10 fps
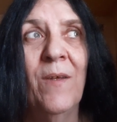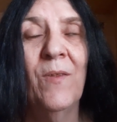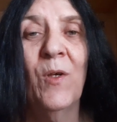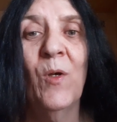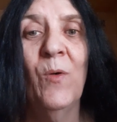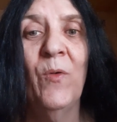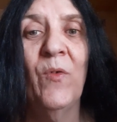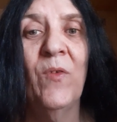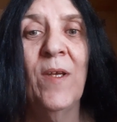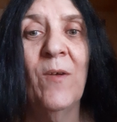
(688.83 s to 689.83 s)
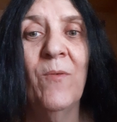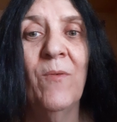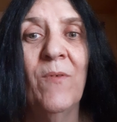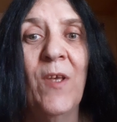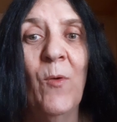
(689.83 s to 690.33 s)
the coast
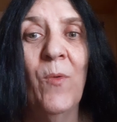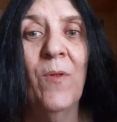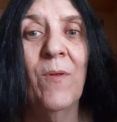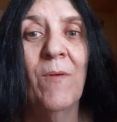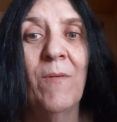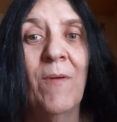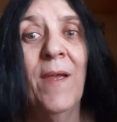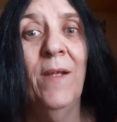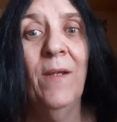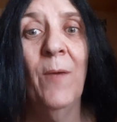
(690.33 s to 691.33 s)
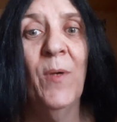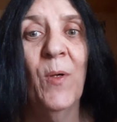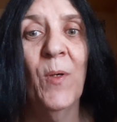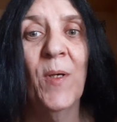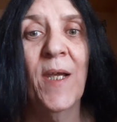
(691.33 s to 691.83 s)
down south and up
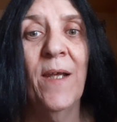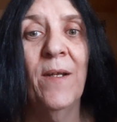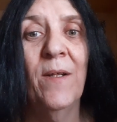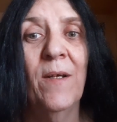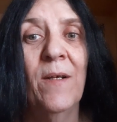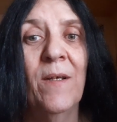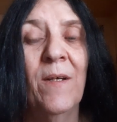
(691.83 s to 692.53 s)
here, Canada,